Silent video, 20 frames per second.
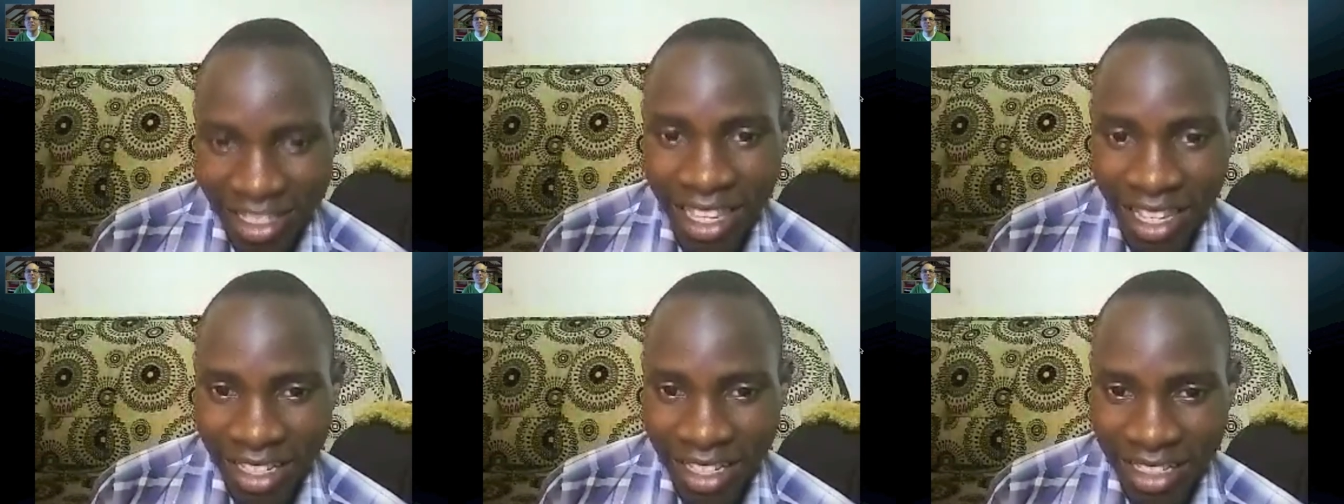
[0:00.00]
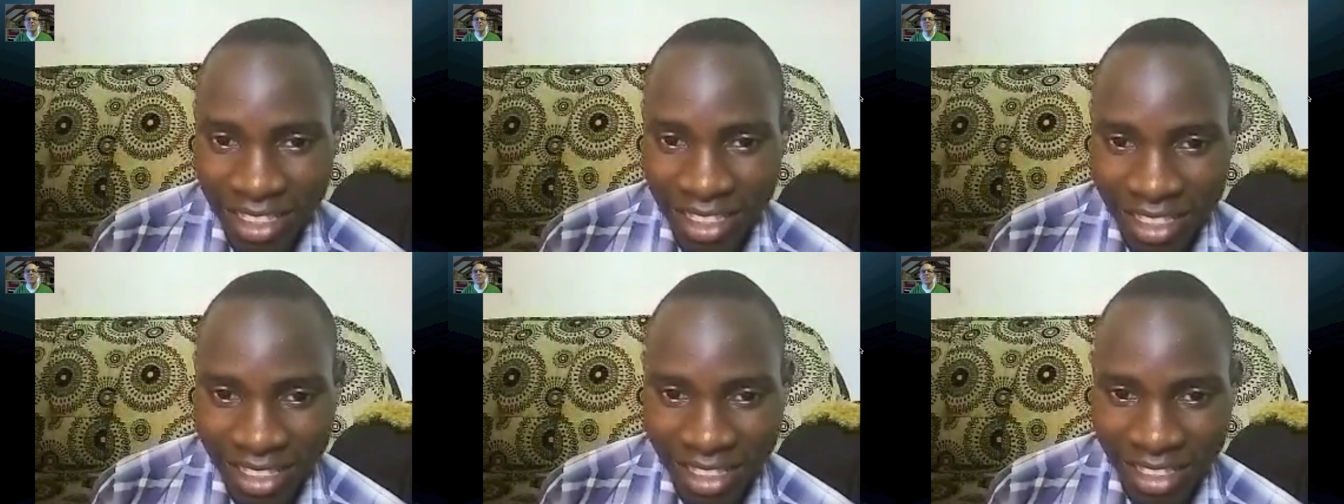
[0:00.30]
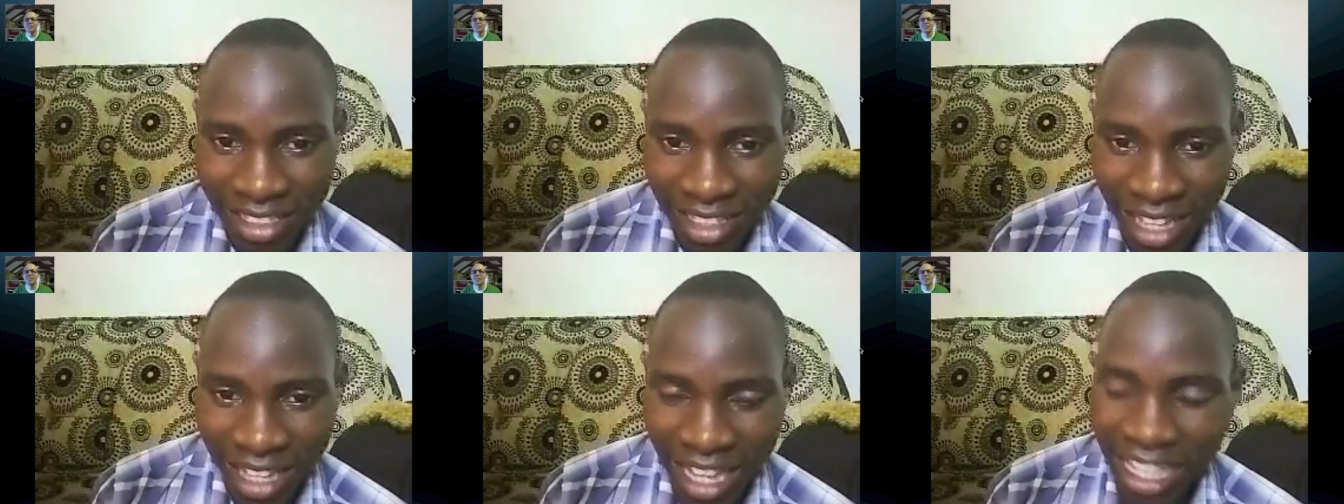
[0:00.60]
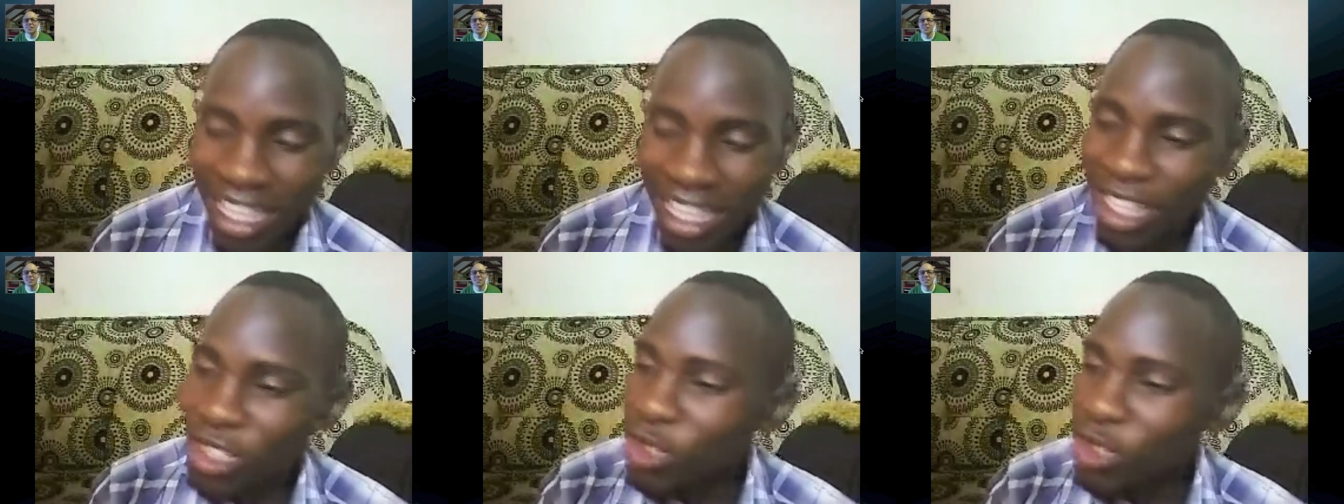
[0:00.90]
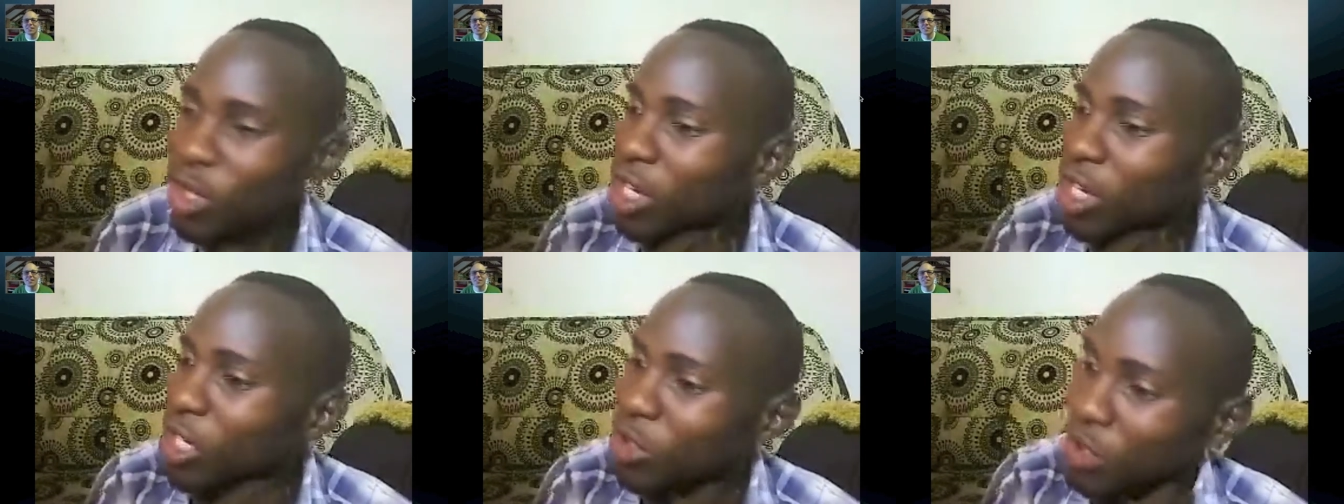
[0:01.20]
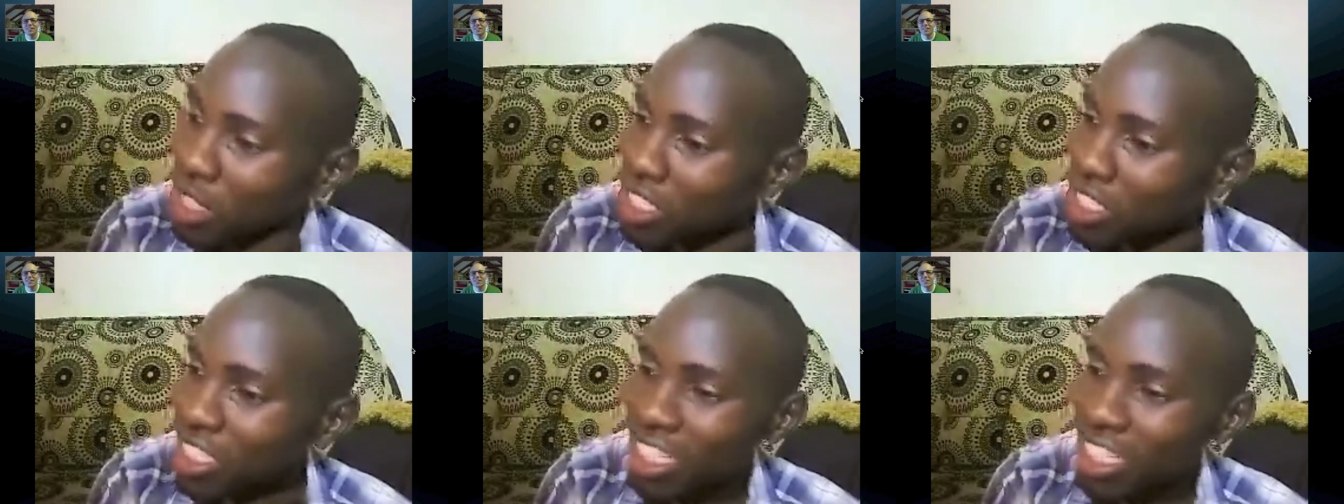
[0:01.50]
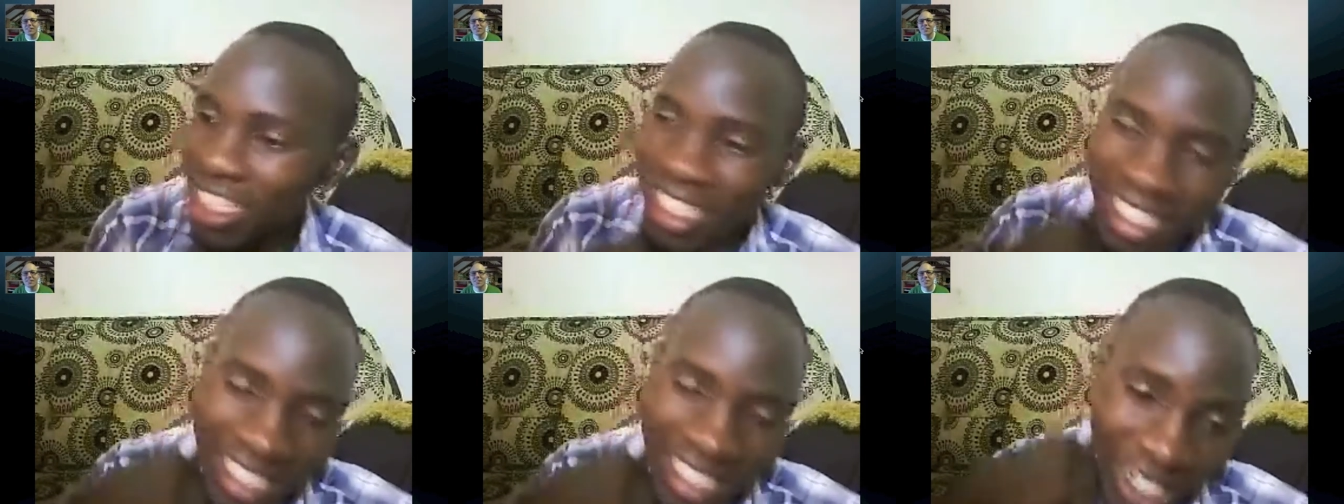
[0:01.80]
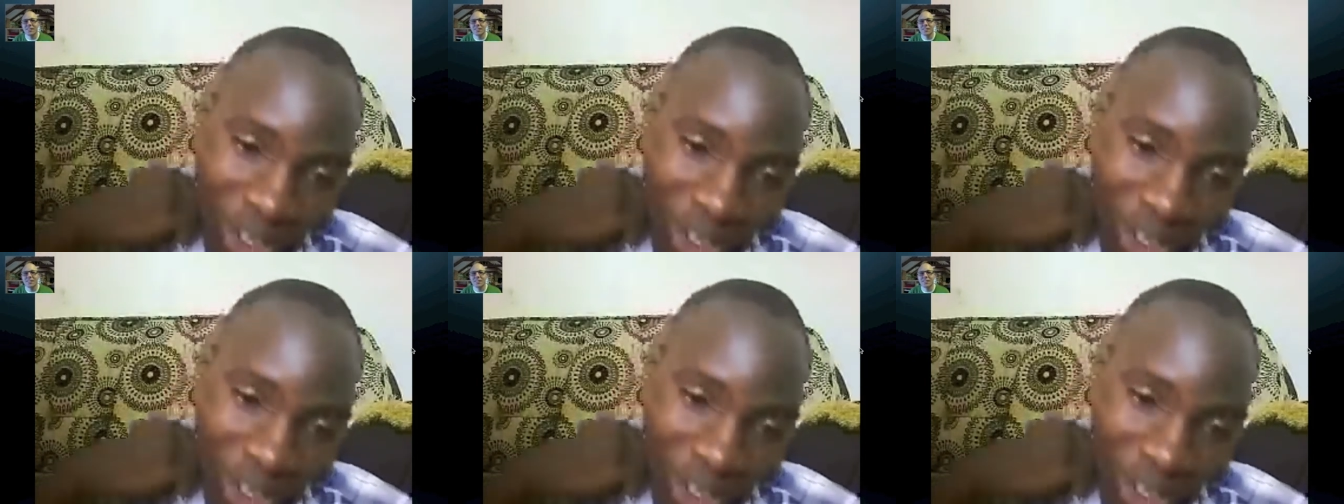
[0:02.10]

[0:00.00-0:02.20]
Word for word: Yeah. And they are so interested in the